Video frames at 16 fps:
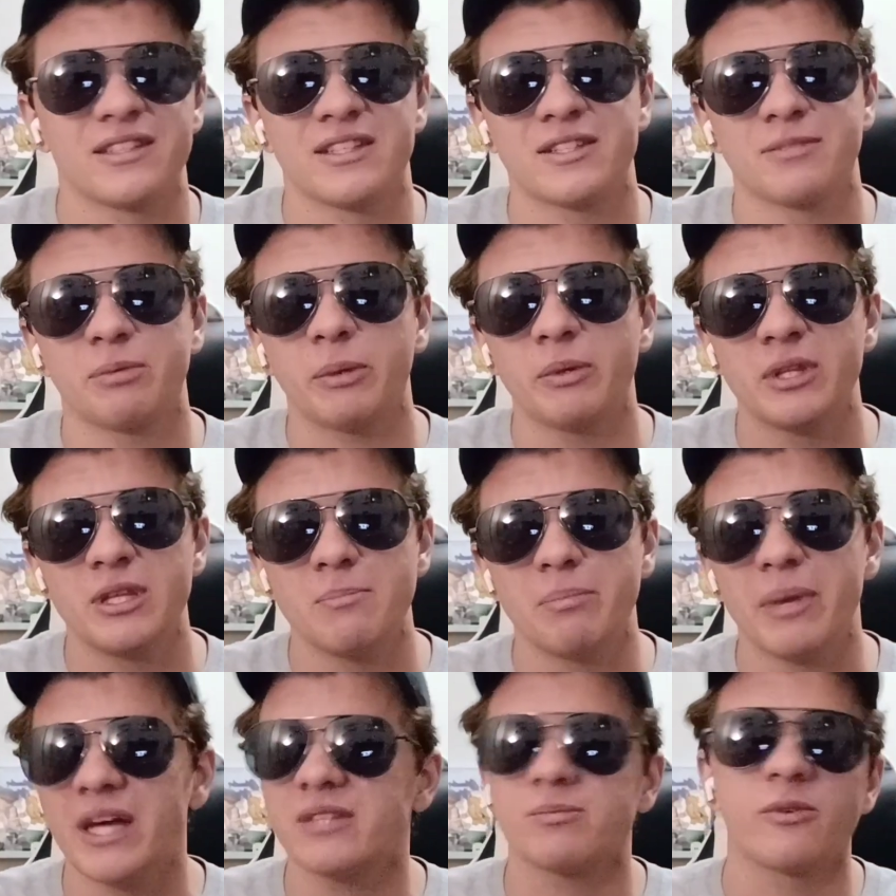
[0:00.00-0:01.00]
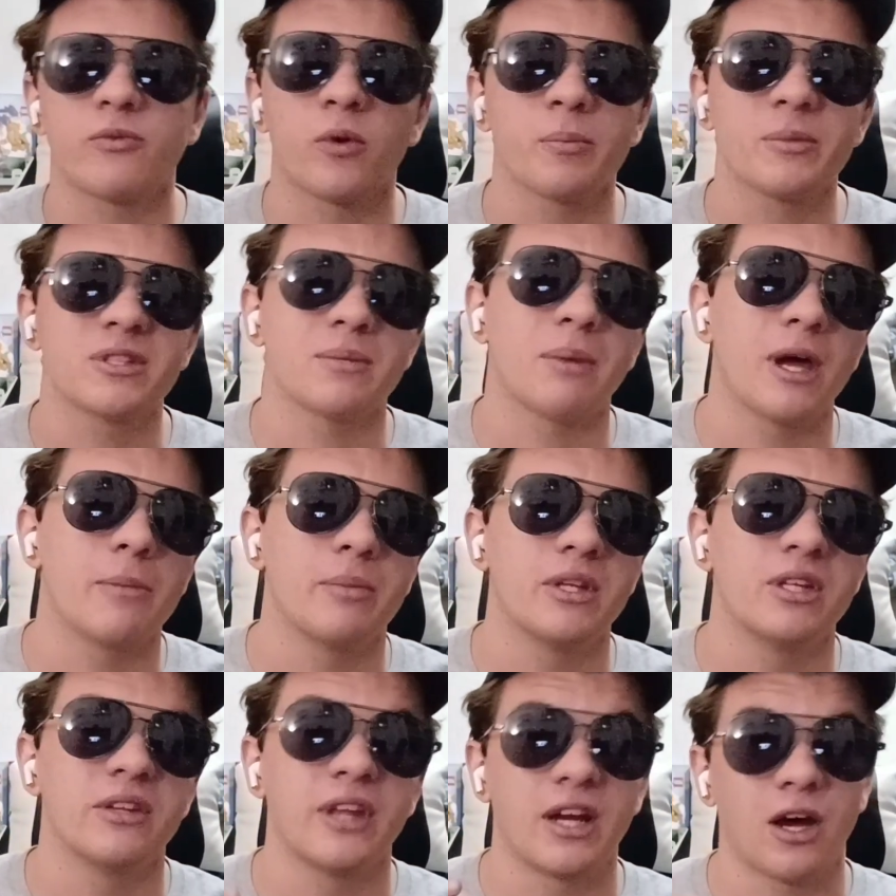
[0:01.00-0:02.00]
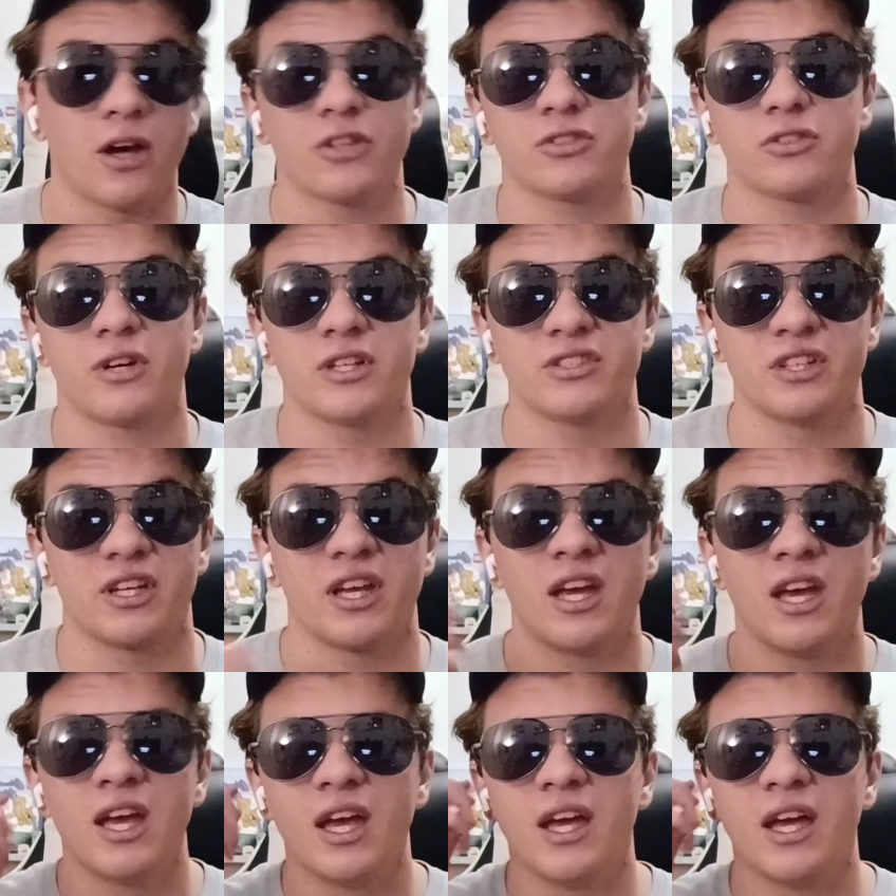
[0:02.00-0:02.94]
This is probably the best performance, in my opinion, that Oscar Isaac